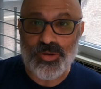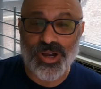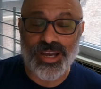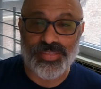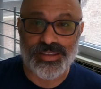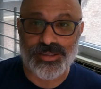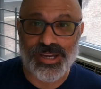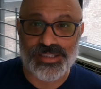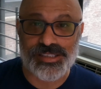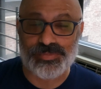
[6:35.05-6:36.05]
why I think the
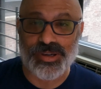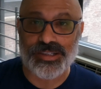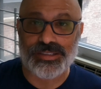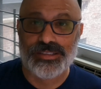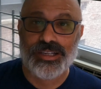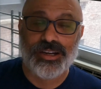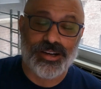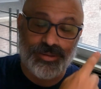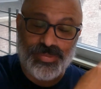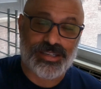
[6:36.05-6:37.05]
Max is better. All
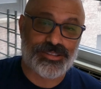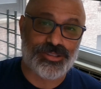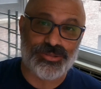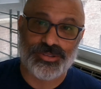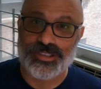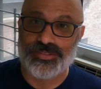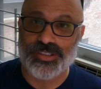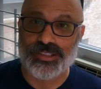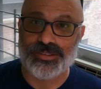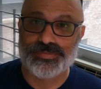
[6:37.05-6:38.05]
right, back to the
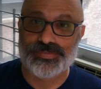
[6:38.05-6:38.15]
video.